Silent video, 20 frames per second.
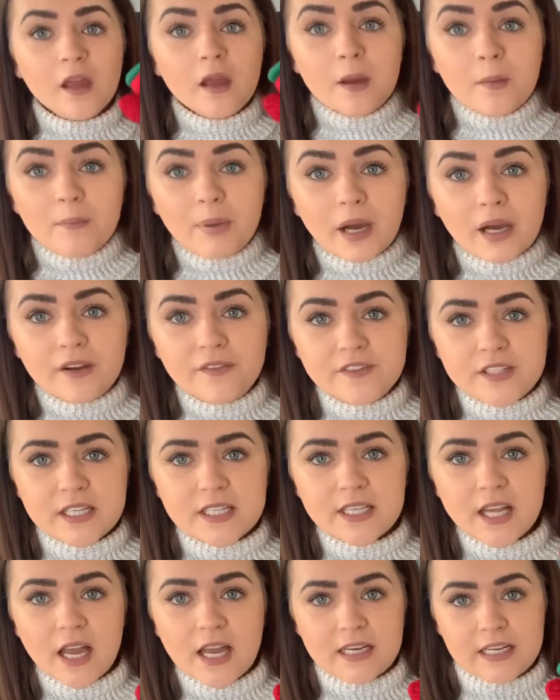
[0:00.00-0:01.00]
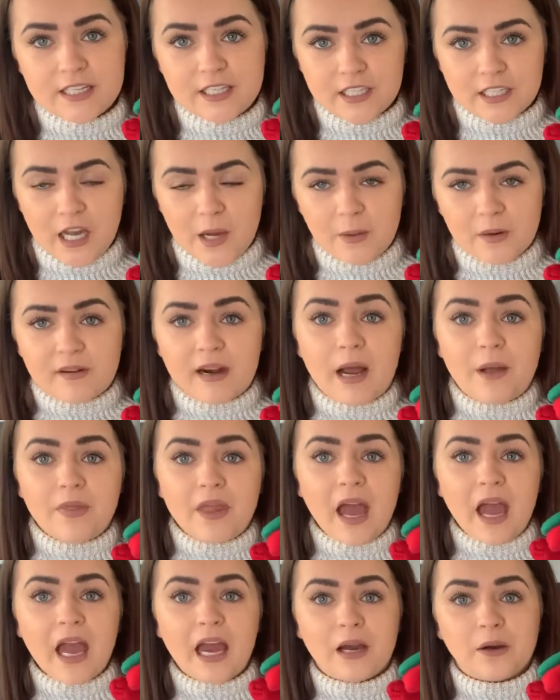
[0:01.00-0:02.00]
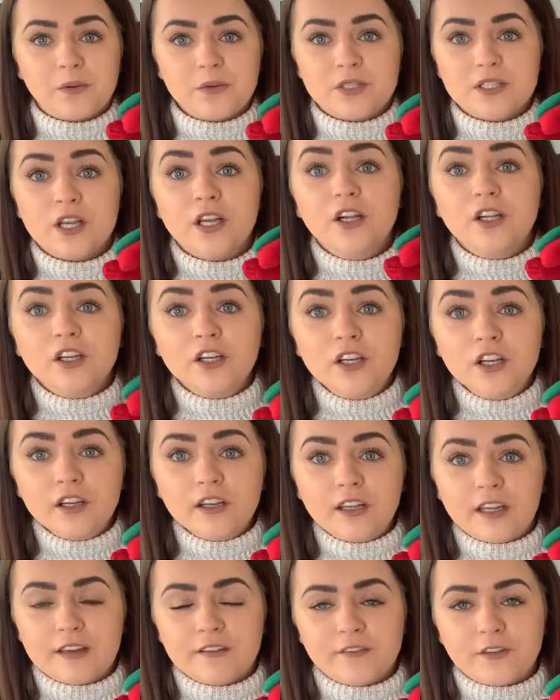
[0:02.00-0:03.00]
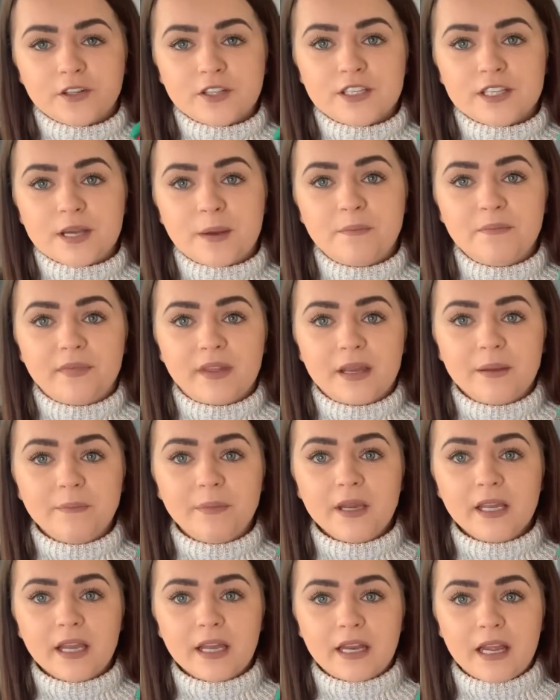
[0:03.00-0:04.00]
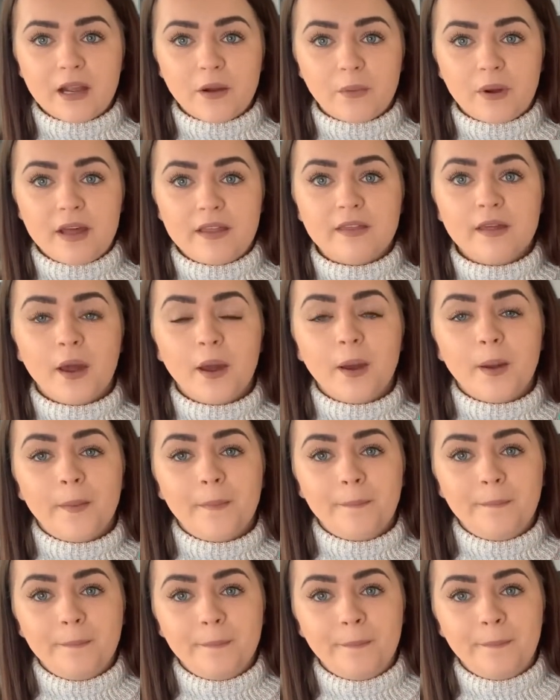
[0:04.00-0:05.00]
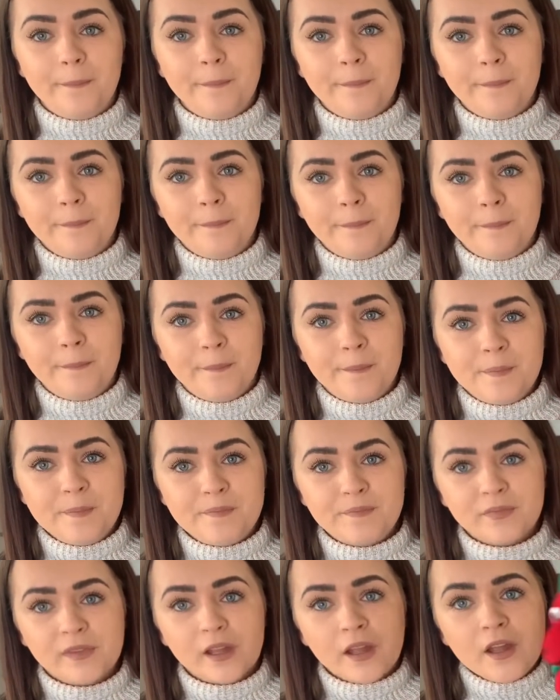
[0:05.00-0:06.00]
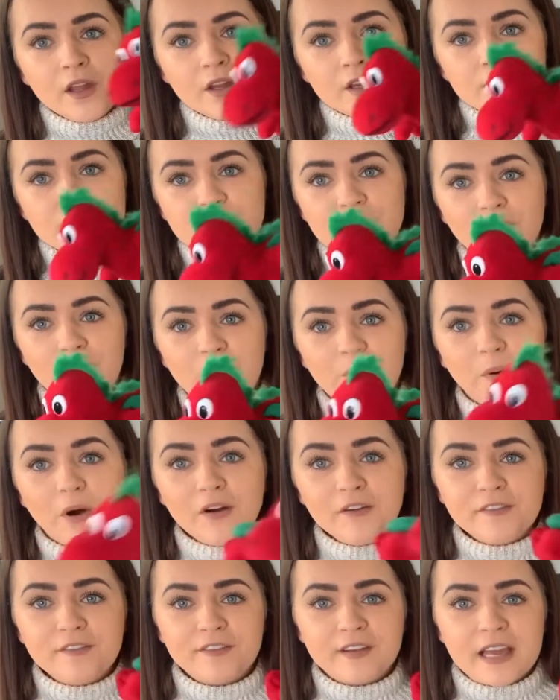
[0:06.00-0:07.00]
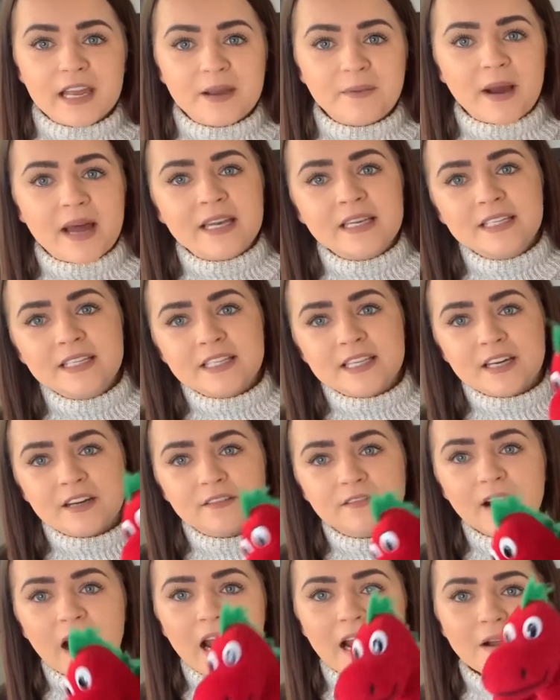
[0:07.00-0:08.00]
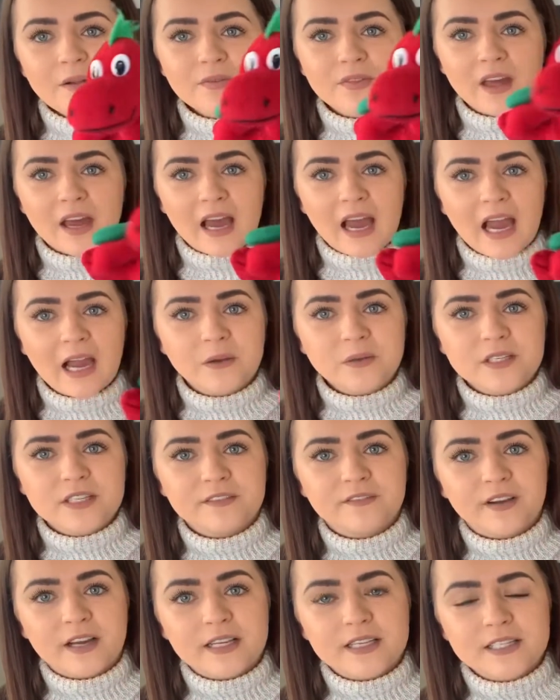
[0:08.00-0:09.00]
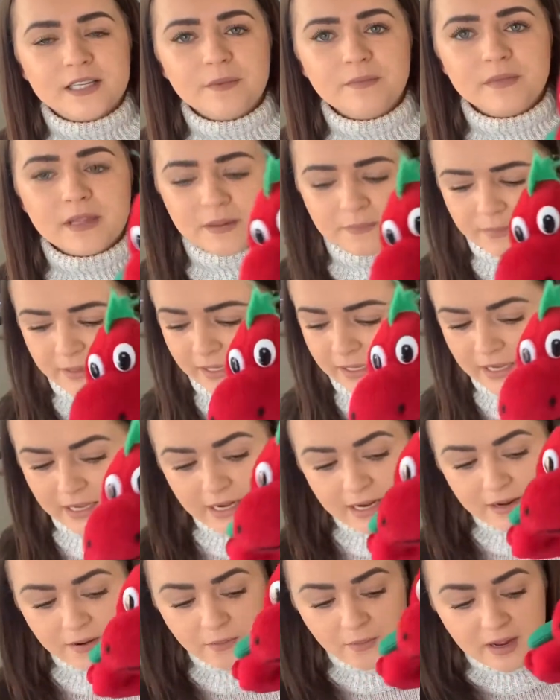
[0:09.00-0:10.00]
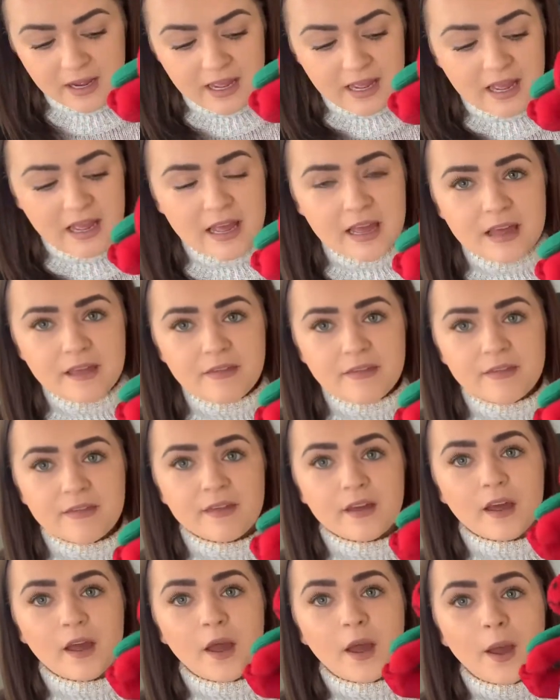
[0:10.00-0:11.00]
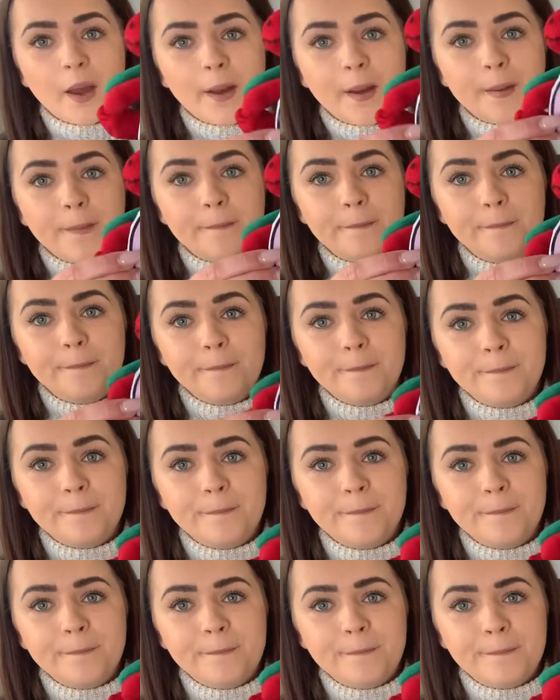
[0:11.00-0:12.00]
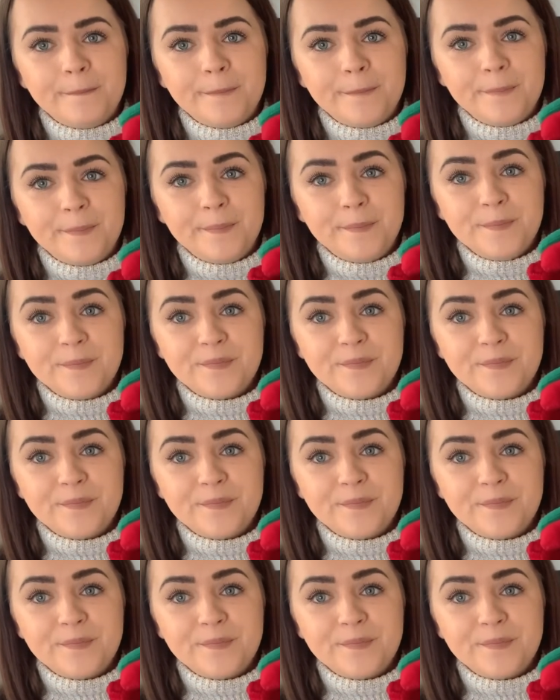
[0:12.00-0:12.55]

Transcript: Puff decided to go around the house looking for something beginning with mmm. So off he went around the house to find something beginning with mmm.